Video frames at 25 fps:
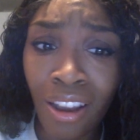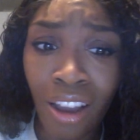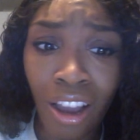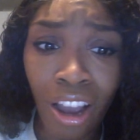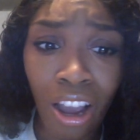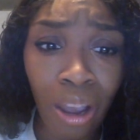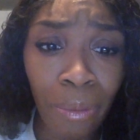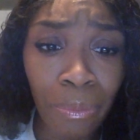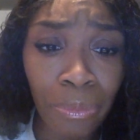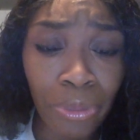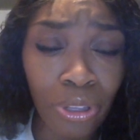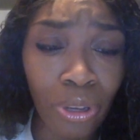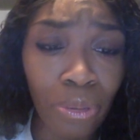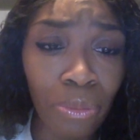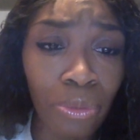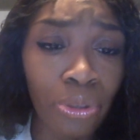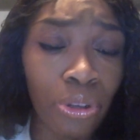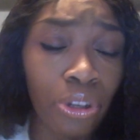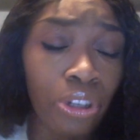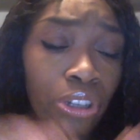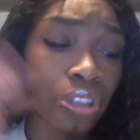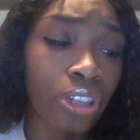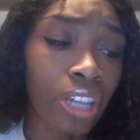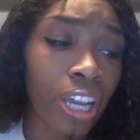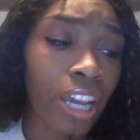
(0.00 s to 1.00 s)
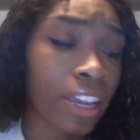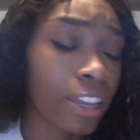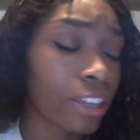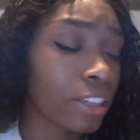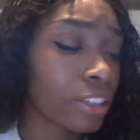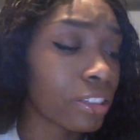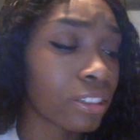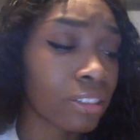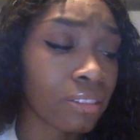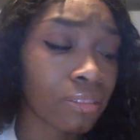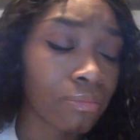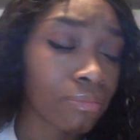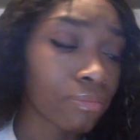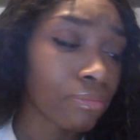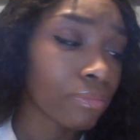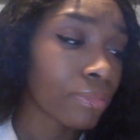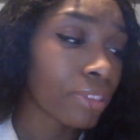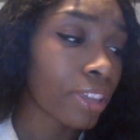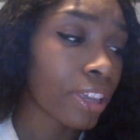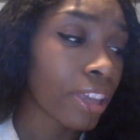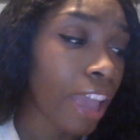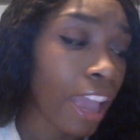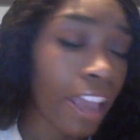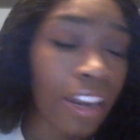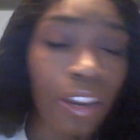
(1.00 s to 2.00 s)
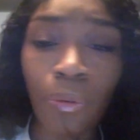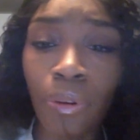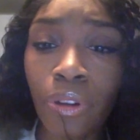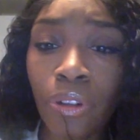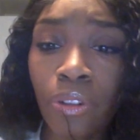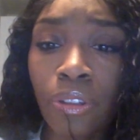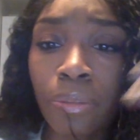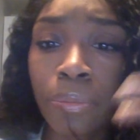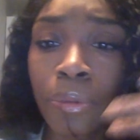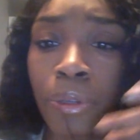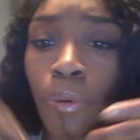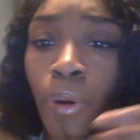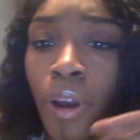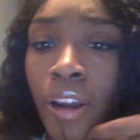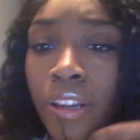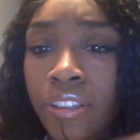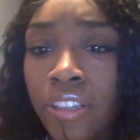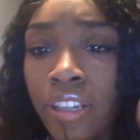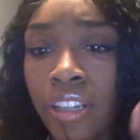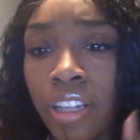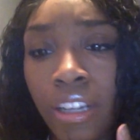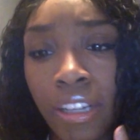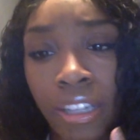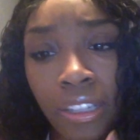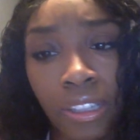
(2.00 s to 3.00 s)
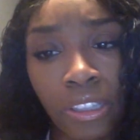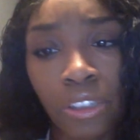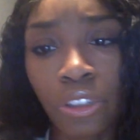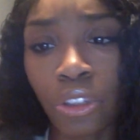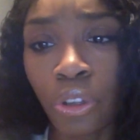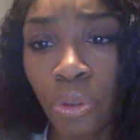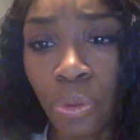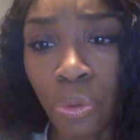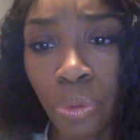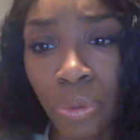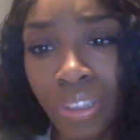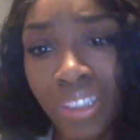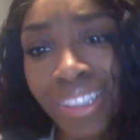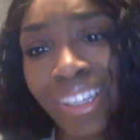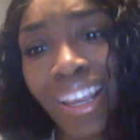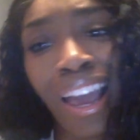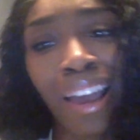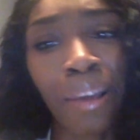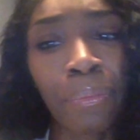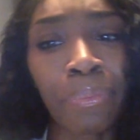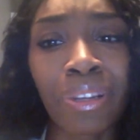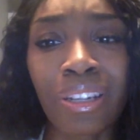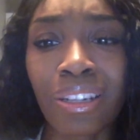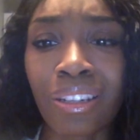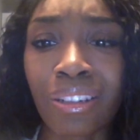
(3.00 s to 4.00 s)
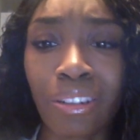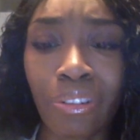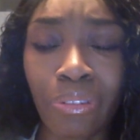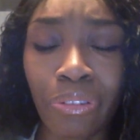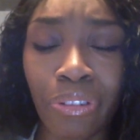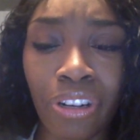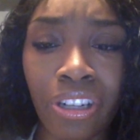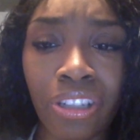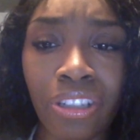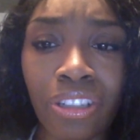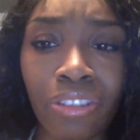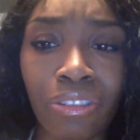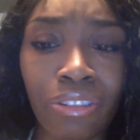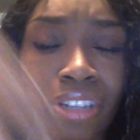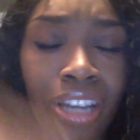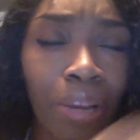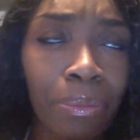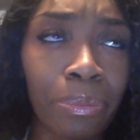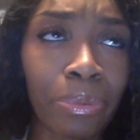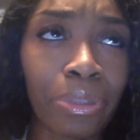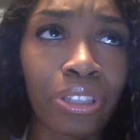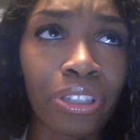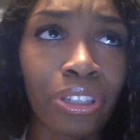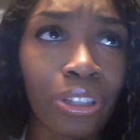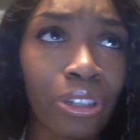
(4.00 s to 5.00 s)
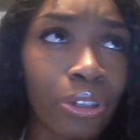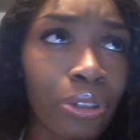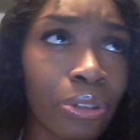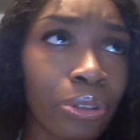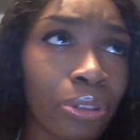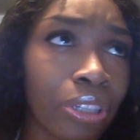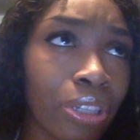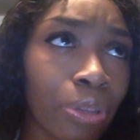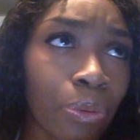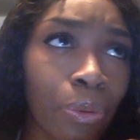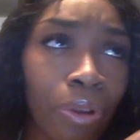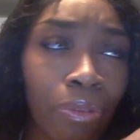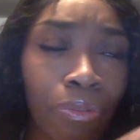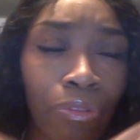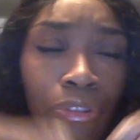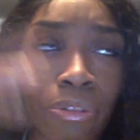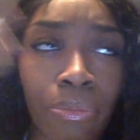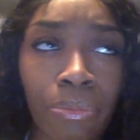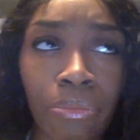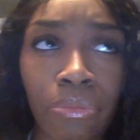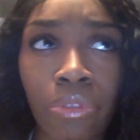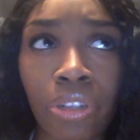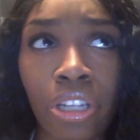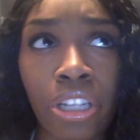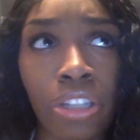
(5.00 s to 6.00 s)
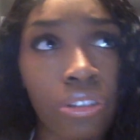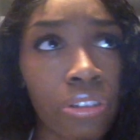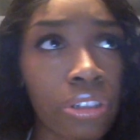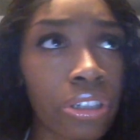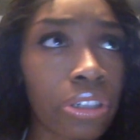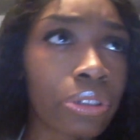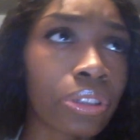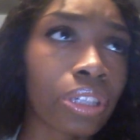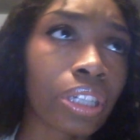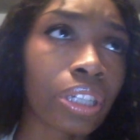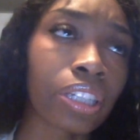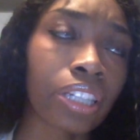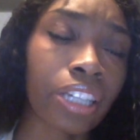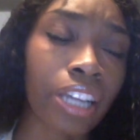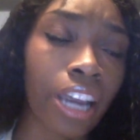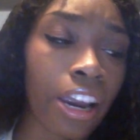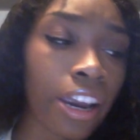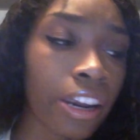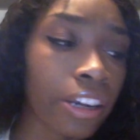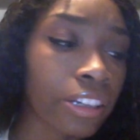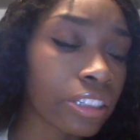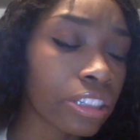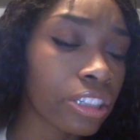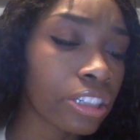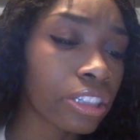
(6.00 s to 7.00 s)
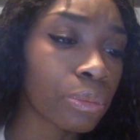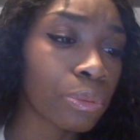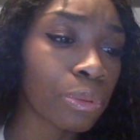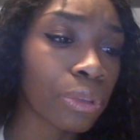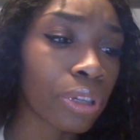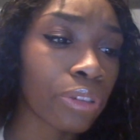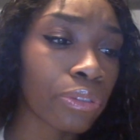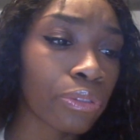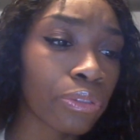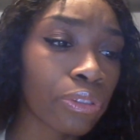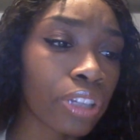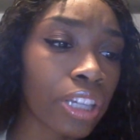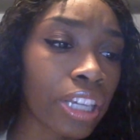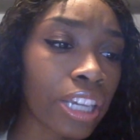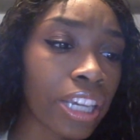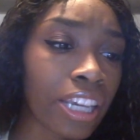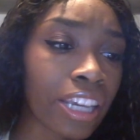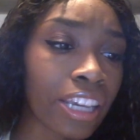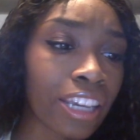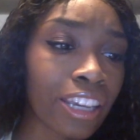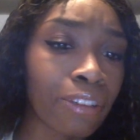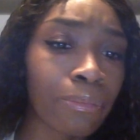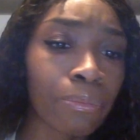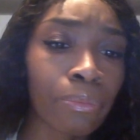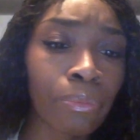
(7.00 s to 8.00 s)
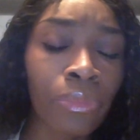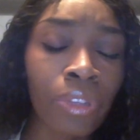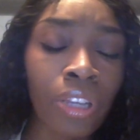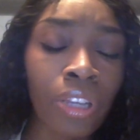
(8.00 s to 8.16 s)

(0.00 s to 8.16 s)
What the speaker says: So I'm sure you guys, anyone who's been watching knows what's happened in the first 3 episodes. They went from introducing the characters briefly,